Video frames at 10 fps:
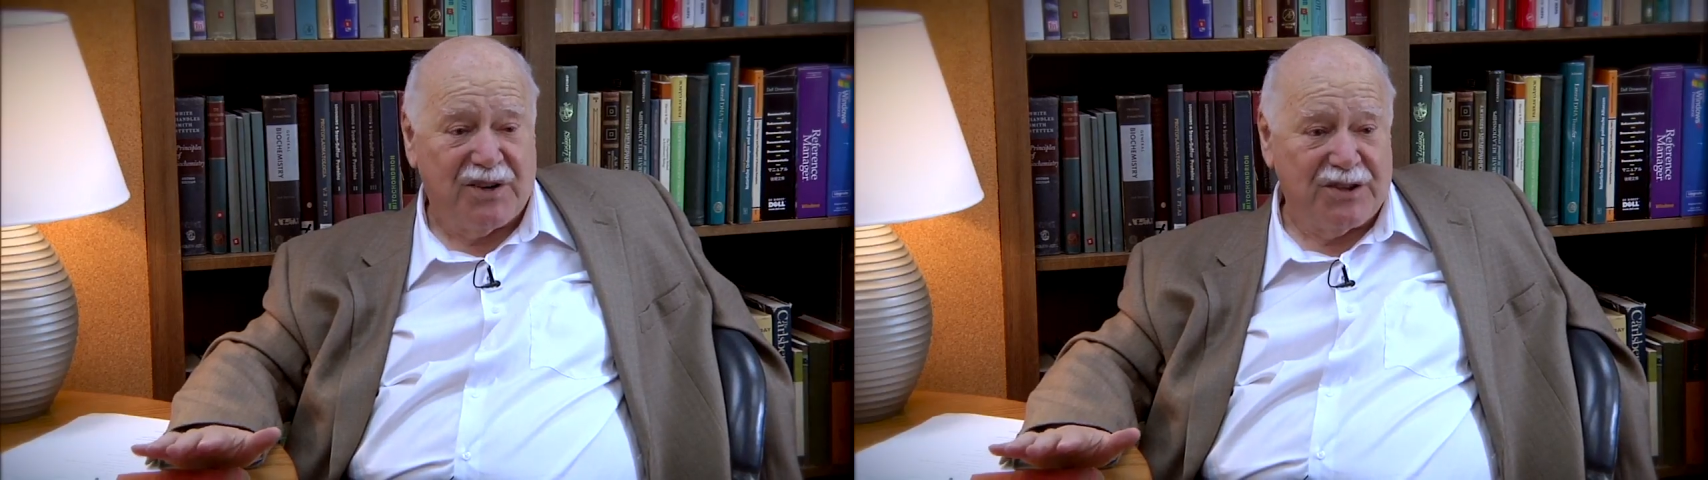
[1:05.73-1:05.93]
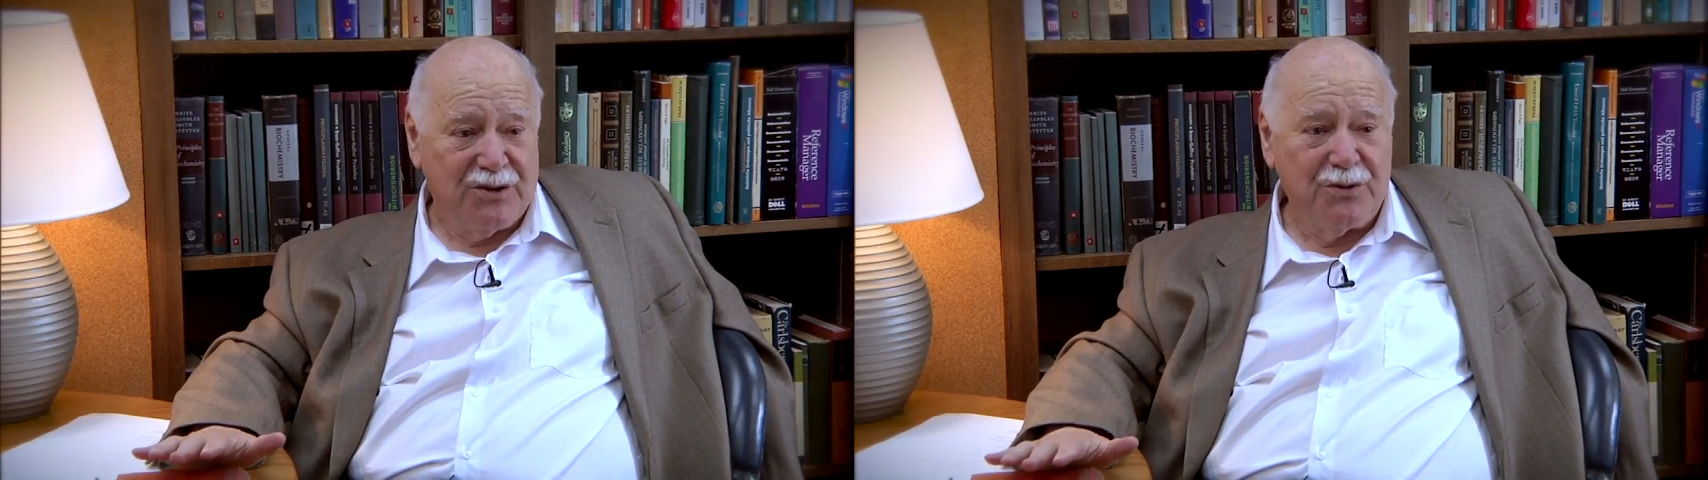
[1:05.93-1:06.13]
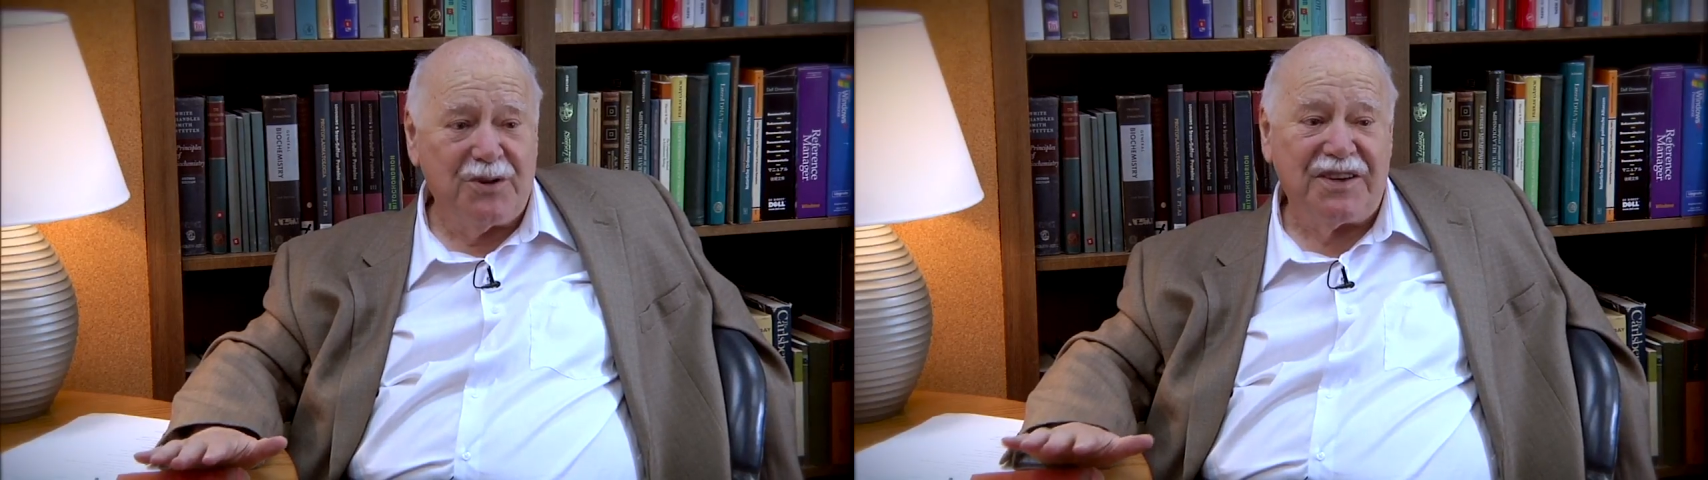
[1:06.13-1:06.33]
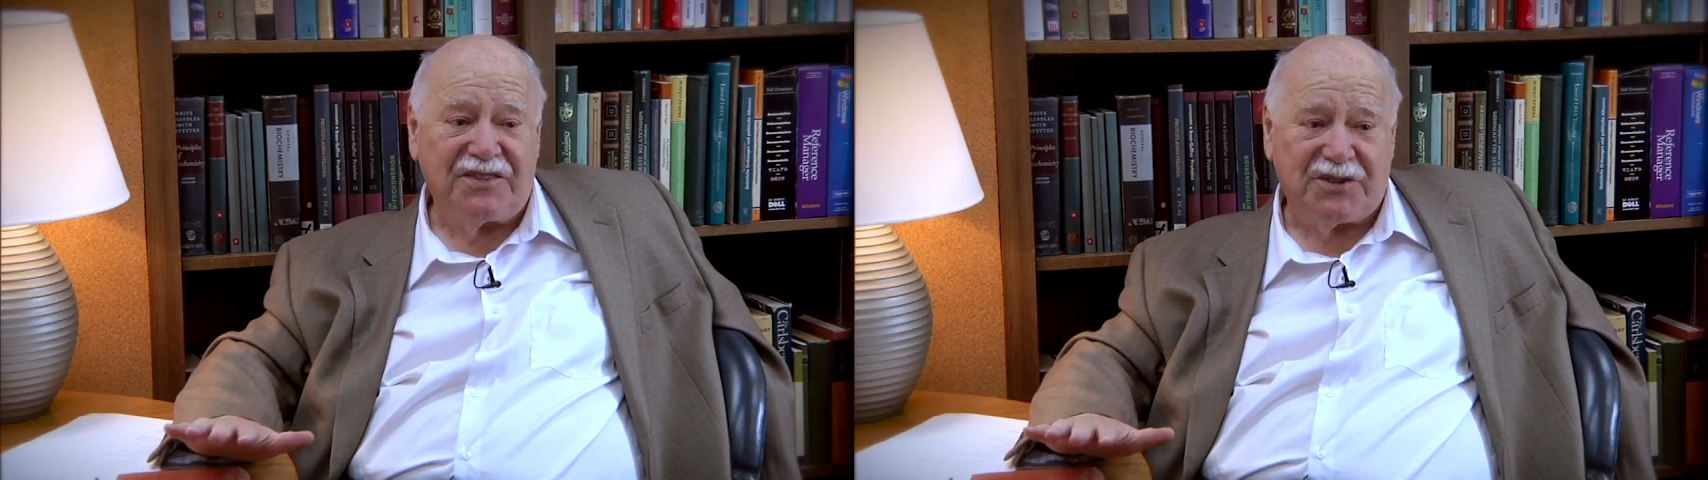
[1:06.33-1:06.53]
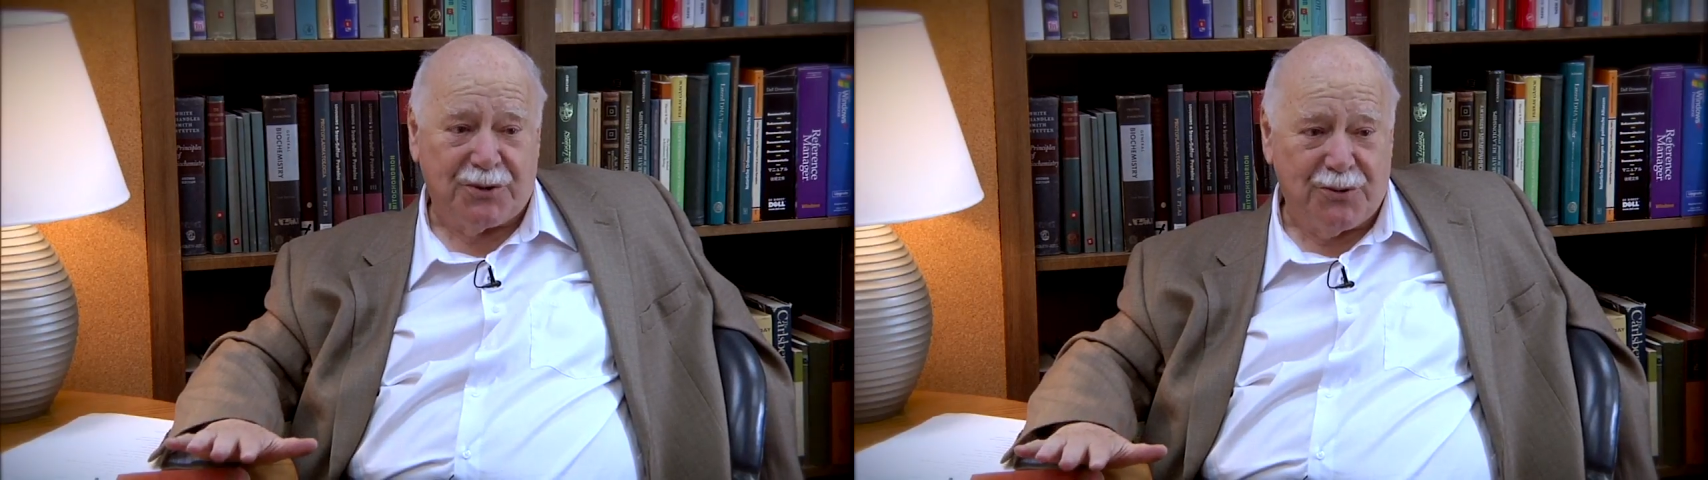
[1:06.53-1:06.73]
I knew
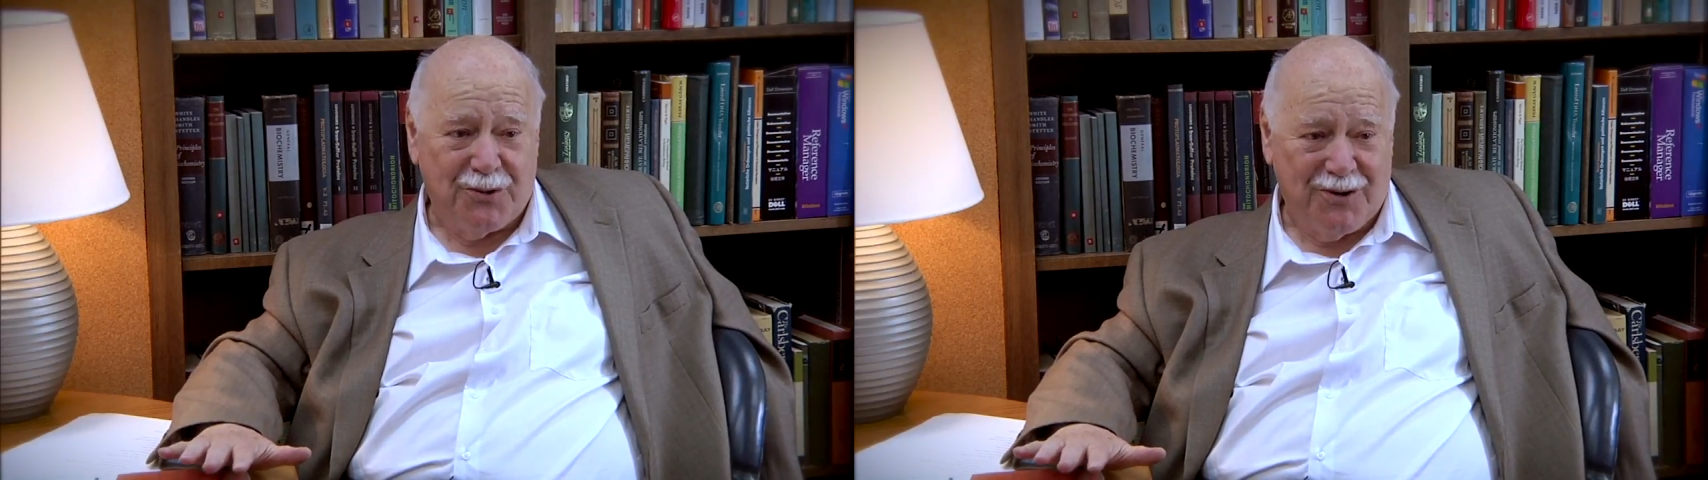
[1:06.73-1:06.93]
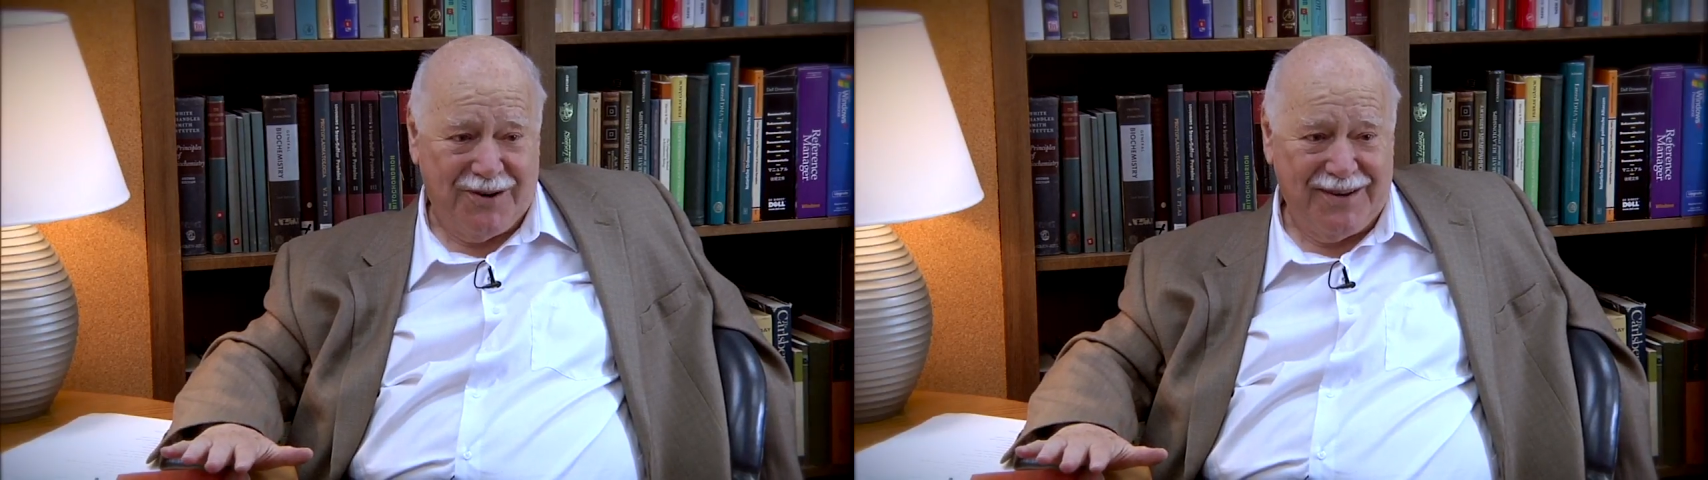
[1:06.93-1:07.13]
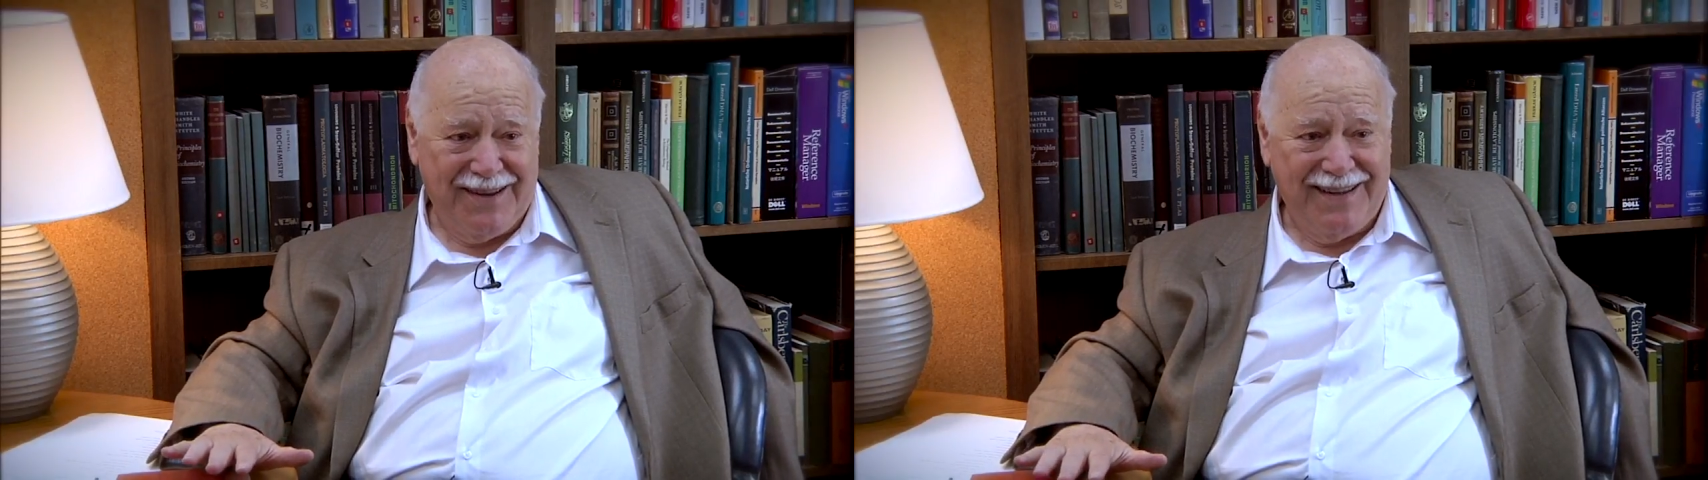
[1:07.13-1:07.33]
his role